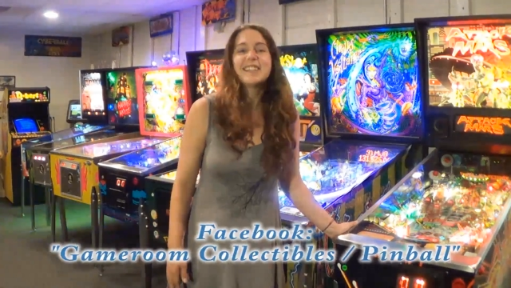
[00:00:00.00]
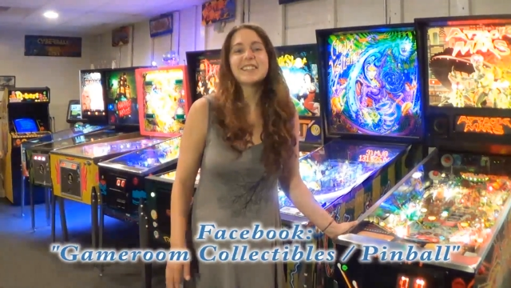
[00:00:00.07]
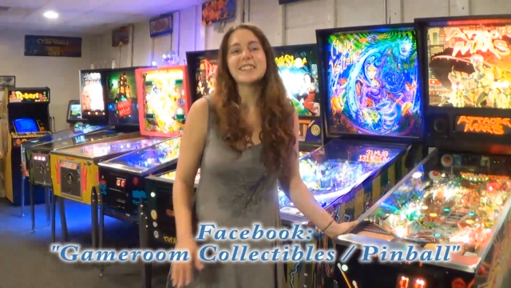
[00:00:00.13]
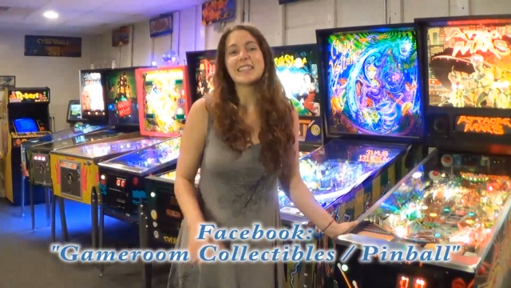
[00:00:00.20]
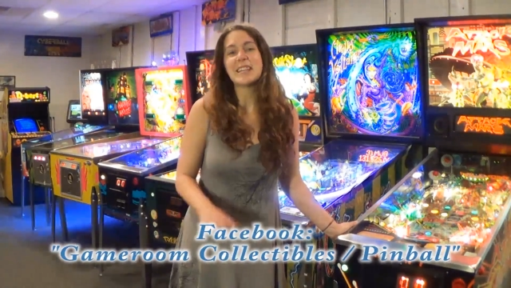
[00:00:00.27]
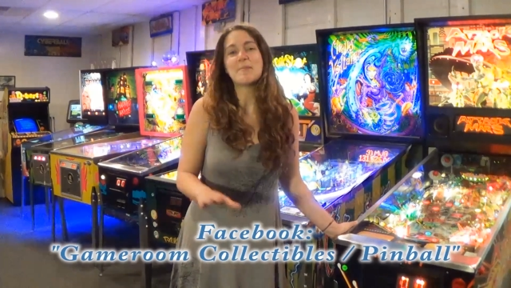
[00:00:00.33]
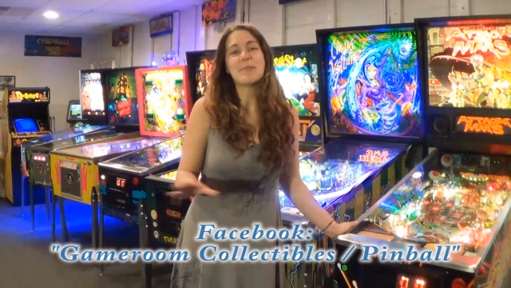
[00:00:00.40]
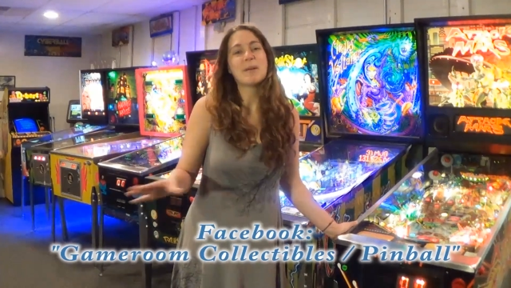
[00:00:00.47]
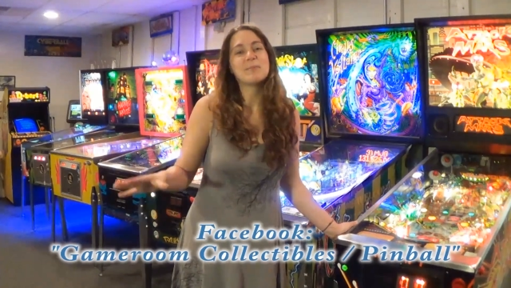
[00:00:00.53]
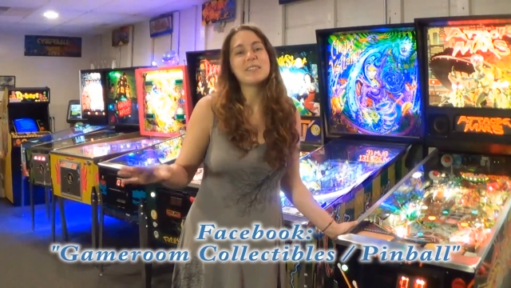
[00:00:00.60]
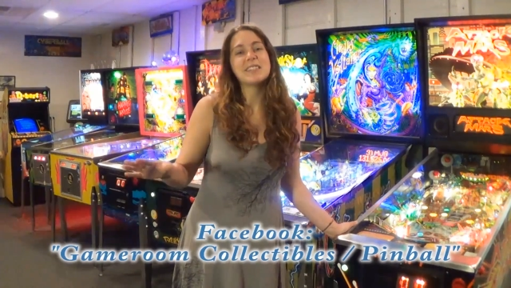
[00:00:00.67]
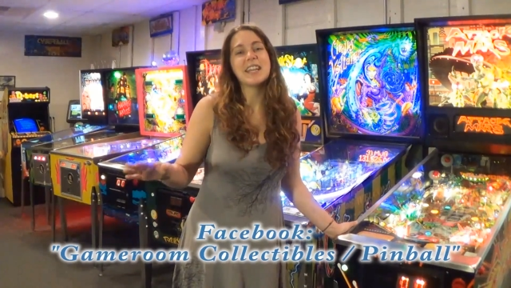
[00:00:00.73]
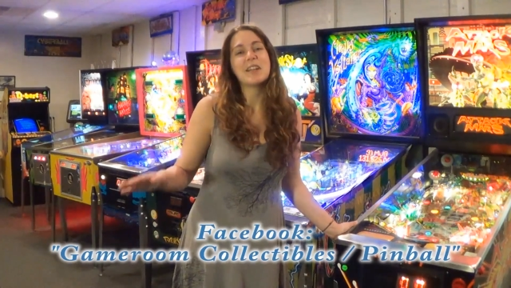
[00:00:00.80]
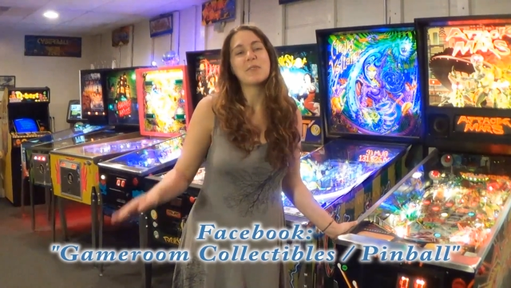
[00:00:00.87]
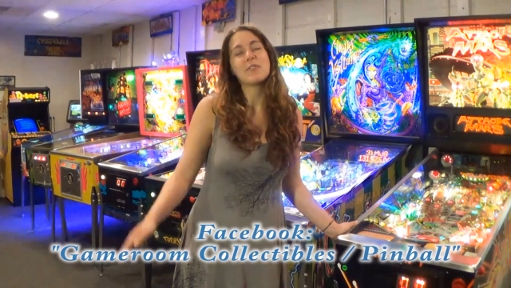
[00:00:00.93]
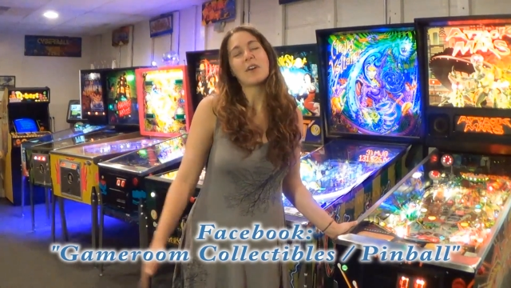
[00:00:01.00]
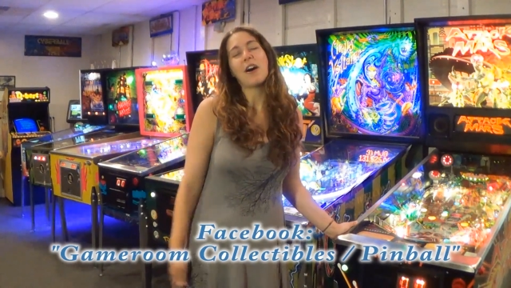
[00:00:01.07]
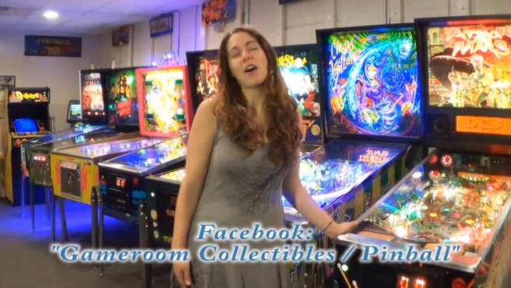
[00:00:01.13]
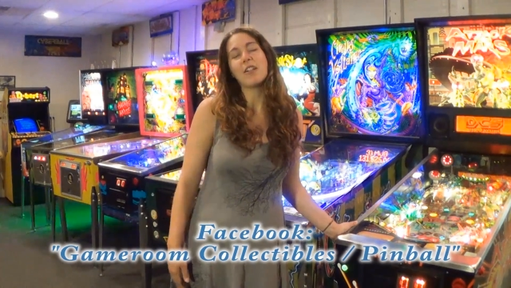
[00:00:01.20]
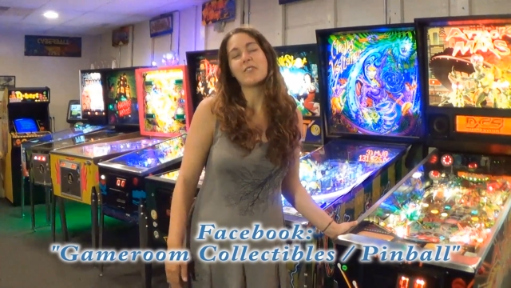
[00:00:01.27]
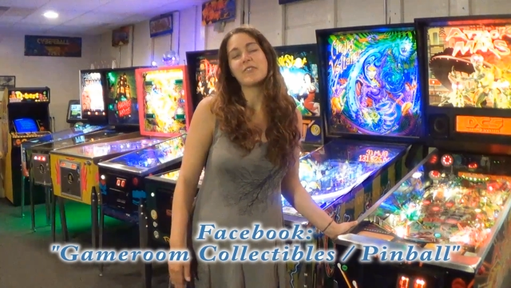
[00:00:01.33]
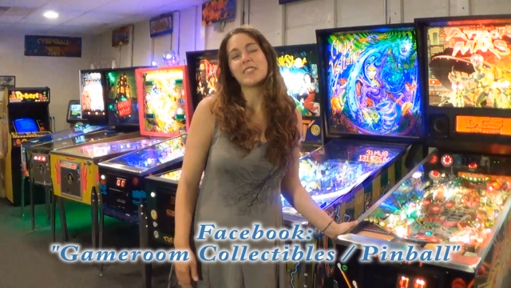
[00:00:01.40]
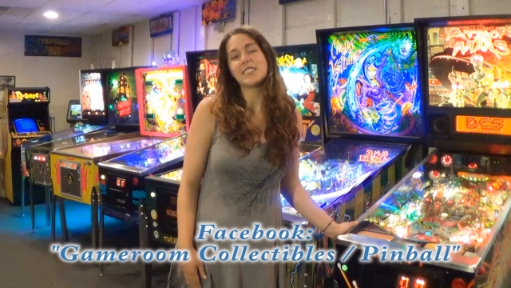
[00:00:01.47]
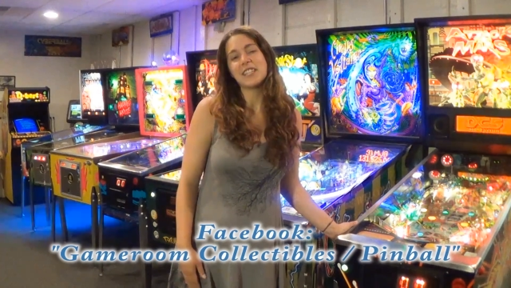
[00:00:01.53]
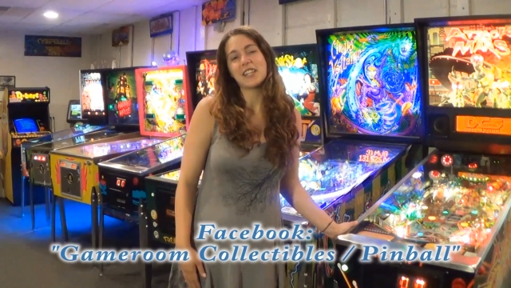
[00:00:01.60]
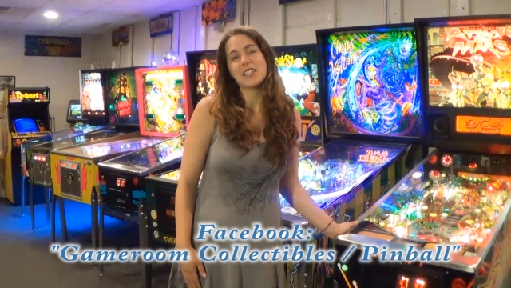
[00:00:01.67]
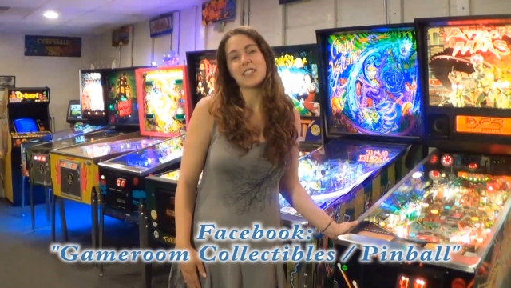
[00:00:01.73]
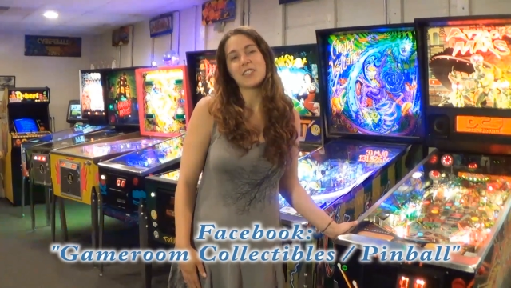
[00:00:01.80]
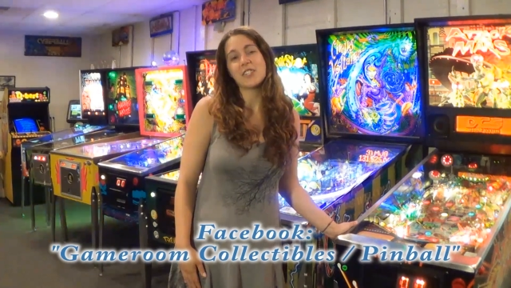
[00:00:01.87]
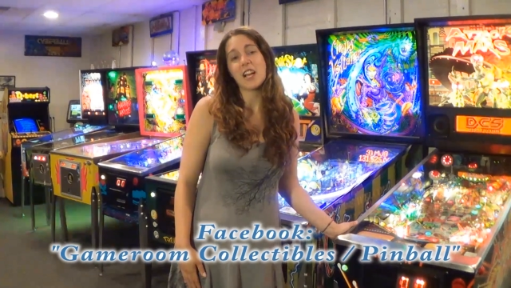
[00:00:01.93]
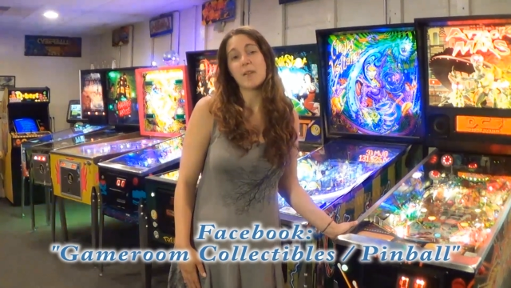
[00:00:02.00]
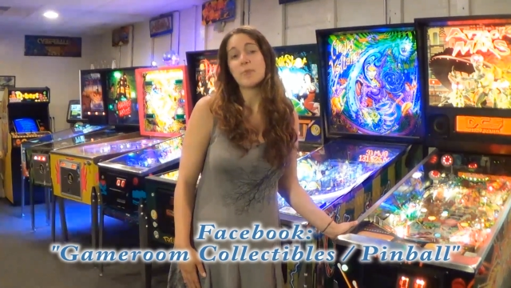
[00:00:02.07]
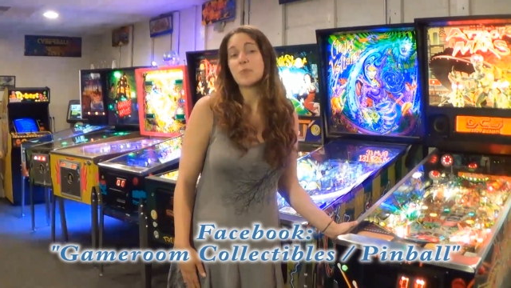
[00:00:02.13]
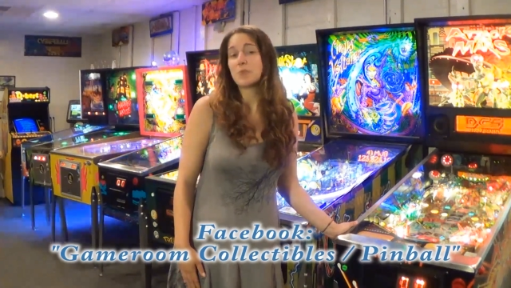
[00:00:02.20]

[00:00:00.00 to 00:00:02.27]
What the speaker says: You can keep up to date with all of us here at the shop